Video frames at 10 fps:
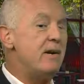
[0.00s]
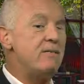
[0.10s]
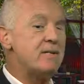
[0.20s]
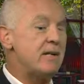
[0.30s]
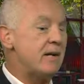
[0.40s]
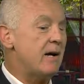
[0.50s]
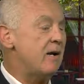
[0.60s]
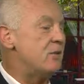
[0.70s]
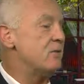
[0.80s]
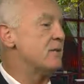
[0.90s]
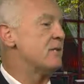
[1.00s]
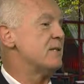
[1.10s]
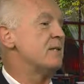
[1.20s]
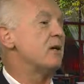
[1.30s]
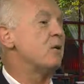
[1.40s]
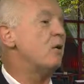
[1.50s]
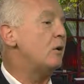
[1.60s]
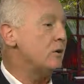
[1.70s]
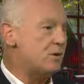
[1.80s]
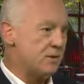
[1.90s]
even have psychiatrists,
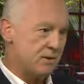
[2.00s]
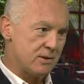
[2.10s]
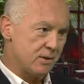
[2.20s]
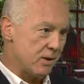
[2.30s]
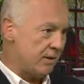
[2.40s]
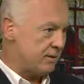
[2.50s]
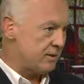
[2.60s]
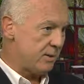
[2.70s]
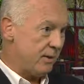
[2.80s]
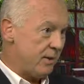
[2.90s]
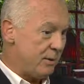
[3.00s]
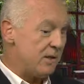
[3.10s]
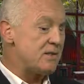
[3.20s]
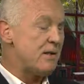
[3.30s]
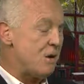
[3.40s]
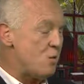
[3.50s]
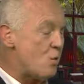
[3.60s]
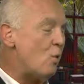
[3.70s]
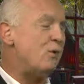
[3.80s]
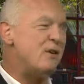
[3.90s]
psychologists as clients, because they
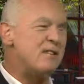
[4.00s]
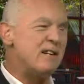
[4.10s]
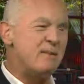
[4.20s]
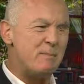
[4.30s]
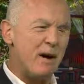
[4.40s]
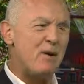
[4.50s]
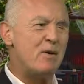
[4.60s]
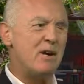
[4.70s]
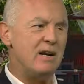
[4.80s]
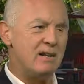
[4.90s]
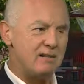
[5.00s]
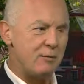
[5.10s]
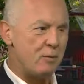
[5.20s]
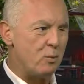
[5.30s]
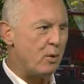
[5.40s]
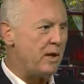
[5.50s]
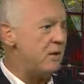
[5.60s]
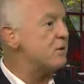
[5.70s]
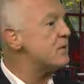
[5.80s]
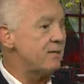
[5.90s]
know there's a better and a different way.
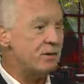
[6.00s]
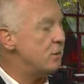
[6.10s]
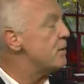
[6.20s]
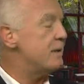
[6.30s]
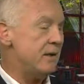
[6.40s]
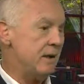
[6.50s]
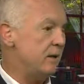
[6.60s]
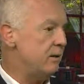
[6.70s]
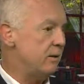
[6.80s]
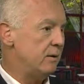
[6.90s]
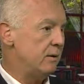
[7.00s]
They just haven't learned it yet.